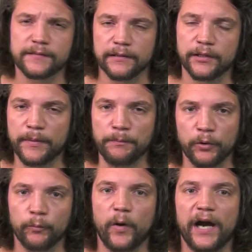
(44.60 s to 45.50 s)
it's a little bit
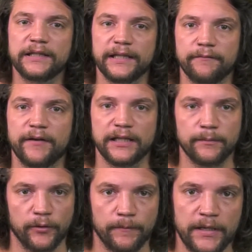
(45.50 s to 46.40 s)
more widely
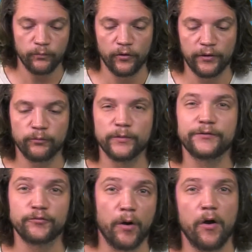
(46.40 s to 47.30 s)
available. We're going to
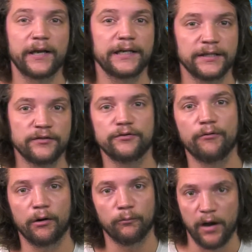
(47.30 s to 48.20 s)
withdraw it into
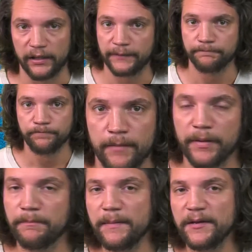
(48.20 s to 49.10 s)
our wallet.
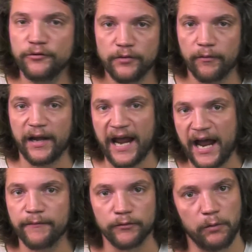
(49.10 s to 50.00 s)
But maybe you don't
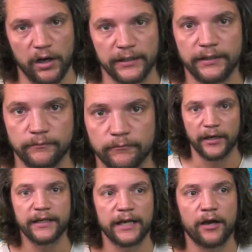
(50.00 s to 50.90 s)
have a wallet.
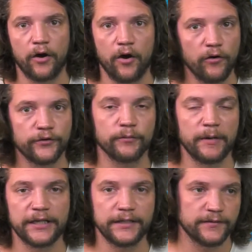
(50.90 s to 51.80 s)
Right now, all your
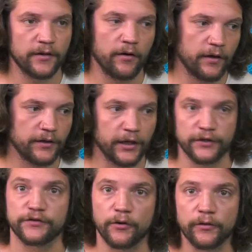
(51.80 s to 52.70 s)
money is on a
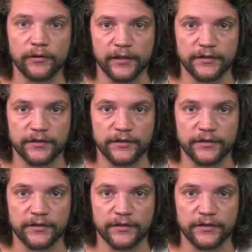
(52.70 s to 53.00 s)
custodial